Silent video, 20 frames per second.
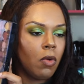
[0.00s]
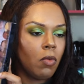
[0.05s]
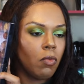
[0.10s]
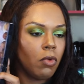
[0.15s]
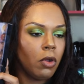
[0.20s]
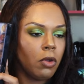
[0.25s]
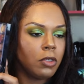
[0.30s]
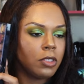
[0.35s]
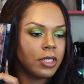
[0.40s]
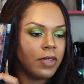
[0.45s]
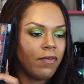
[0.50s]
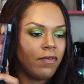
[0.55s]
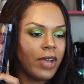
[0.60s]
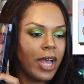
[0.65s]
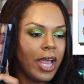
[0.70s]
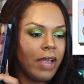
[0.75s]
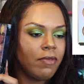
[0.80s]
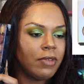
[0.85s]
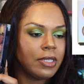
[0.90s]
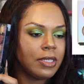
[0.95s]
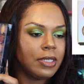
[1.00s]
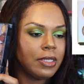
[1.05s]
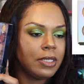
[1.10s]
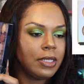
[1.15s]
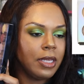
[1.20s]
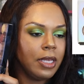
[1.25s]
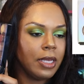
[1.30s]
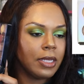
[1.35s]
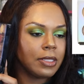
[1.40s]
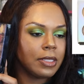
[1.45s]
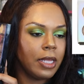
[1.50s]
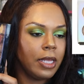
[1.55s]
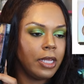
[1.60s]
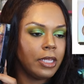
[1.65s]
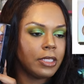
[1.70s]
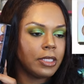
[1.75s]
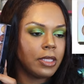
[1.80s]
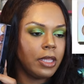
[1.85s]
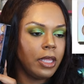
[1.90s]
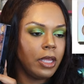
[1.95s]
Rows 5 and 6
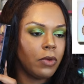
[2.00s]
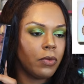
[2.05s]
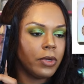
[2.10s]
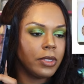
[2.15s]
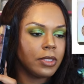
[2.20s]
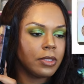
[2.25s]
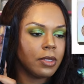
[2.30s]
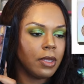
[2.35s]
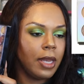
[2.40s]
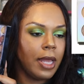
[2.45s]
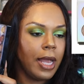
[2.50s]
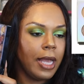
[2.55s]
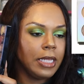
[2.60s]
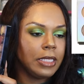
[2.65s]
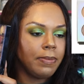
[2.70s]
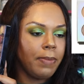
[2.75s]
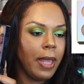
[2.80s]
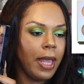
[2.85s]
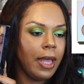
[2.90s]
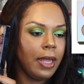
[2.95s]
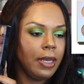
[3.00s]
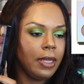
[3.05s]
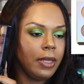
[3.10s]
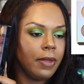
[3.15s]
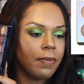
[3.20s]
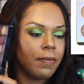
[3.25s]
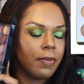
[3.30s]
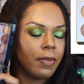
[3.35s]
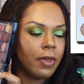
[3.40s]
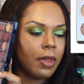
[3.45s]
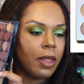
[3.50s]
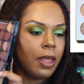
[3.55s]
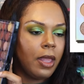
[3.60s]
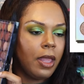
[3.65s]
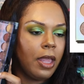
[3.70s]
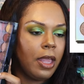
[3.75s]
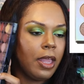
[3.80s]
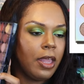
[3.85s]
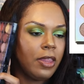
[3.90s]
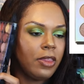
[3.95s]
is the crystallized palette.
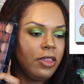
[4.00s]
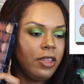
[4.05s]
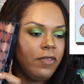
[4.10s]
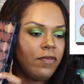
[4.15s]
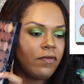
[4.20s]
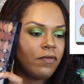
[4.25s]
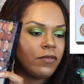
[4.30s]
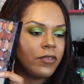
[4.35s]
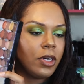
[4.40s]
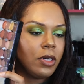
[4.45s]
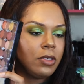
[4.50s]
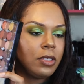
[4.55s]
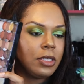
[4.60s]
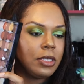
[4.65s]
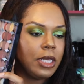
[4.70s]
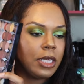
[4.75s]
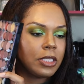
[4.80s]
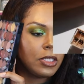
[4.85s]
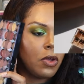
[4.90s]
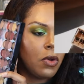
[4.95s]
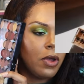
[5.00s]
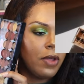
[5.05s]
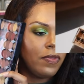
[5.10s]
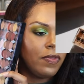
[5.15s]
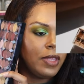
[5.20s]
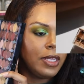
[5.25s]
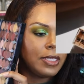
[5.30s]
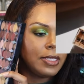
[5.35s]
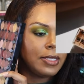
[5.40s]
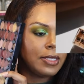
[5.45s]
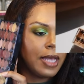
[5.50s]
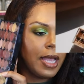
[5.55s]
The first six on this